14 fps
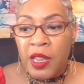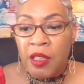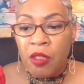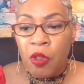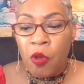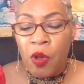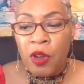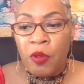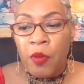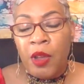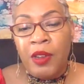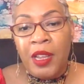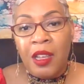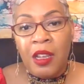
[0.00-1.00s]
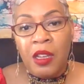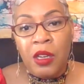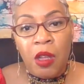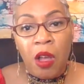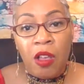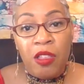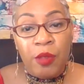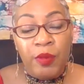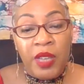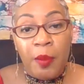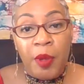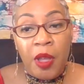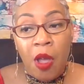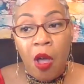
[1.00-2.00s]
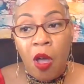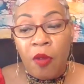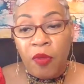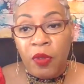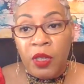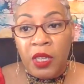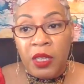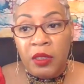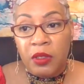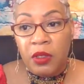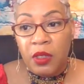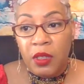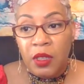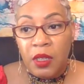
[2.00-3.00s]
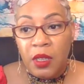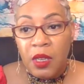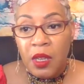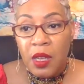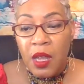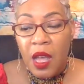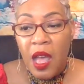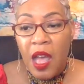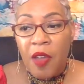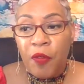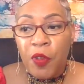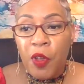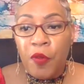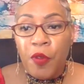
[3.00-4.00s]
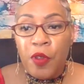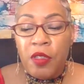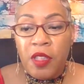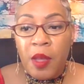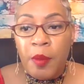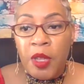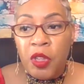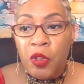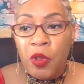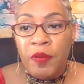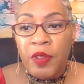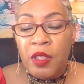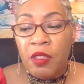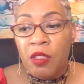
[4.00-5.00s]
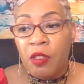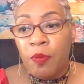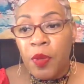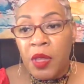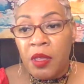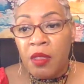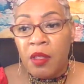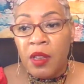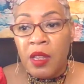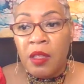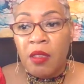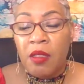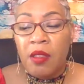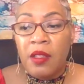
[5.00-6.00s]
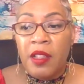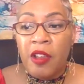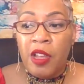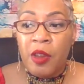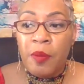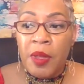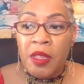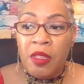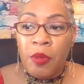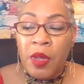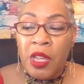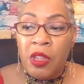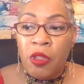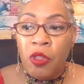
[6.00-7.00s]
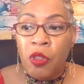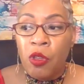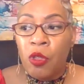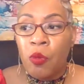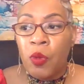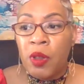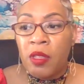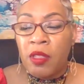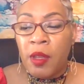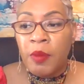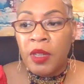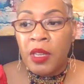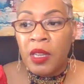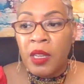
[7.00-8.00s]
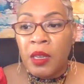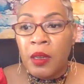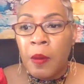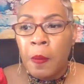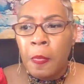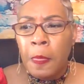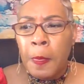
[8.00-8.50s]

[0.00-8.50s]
that's going around that could cause some type of conflict. I feel for some of you, if this is business, there could be some issues with something